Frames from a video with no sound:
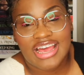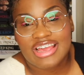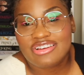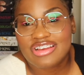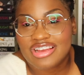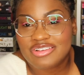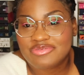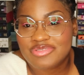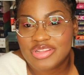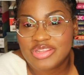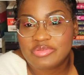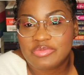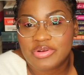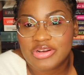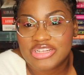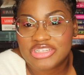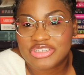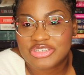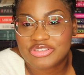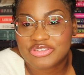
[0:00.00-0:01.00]
I really
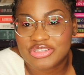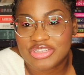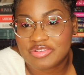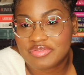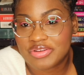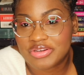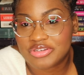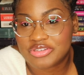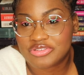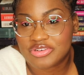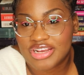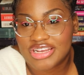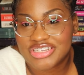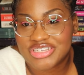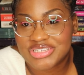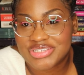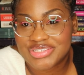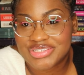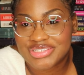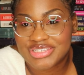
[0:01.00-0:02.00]
wanted to give it a try
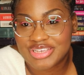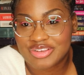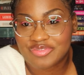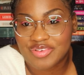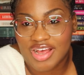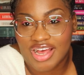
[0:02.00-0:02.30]
just to see if